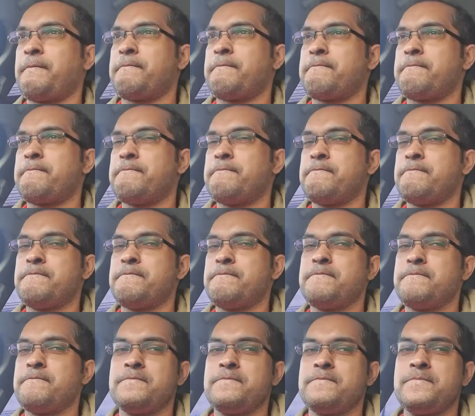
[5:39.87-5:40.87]
All right,
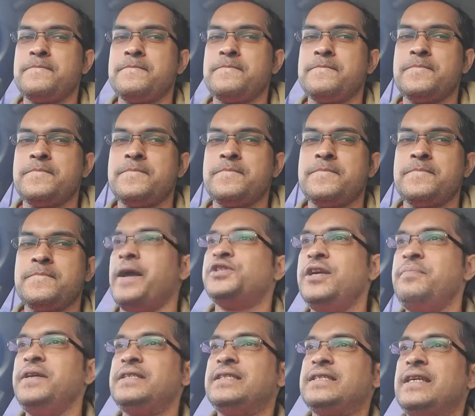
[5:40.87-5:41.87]
so
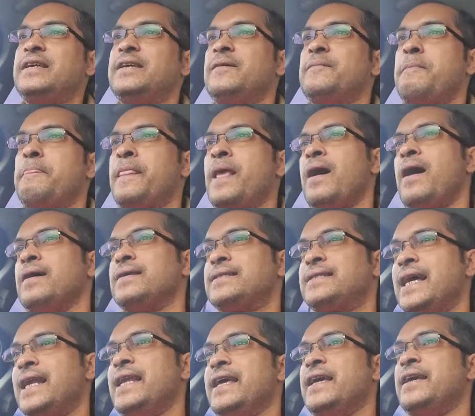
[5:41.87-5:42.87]
GBTC are
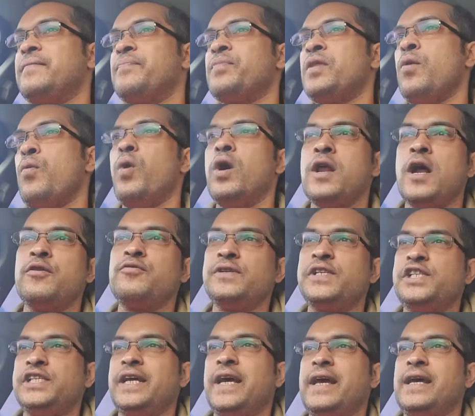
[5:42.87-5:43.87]
selling
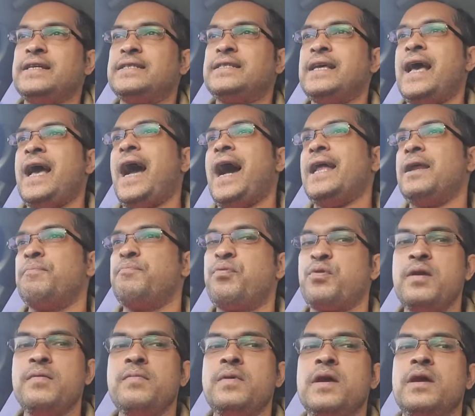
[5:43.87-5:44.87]
100 shares at a
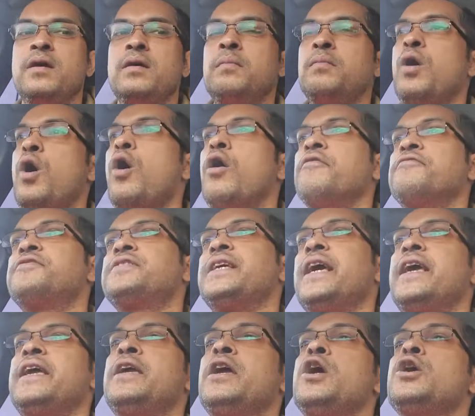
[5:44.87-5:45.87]
premium of,
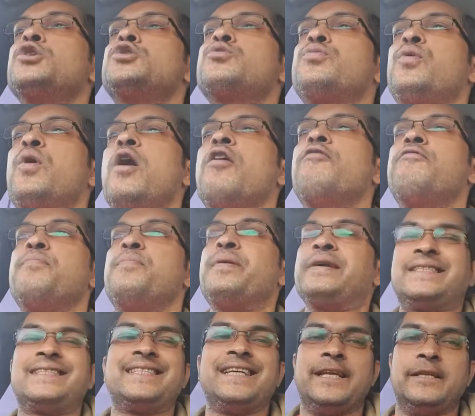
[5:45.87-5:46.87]
say,
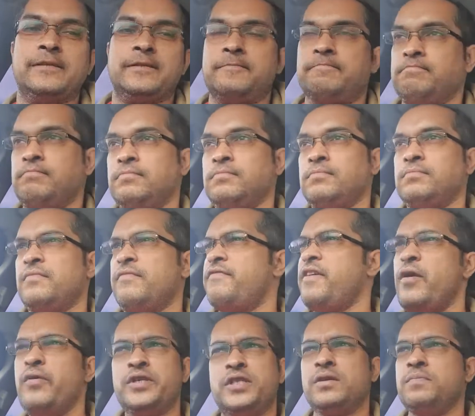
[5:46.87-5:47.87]
12%.
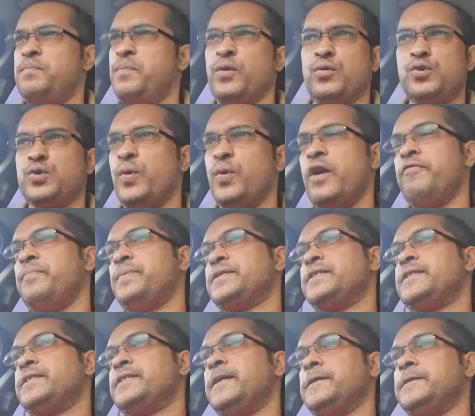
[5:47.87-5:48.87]
Very simple,
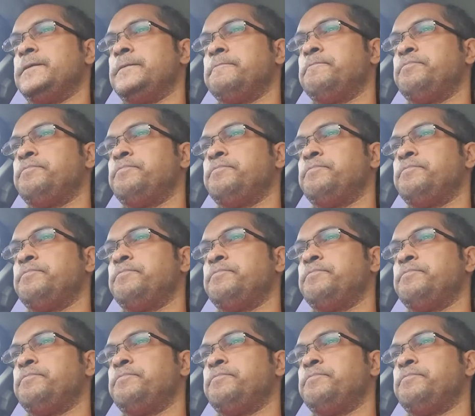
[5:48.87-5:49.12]
12%.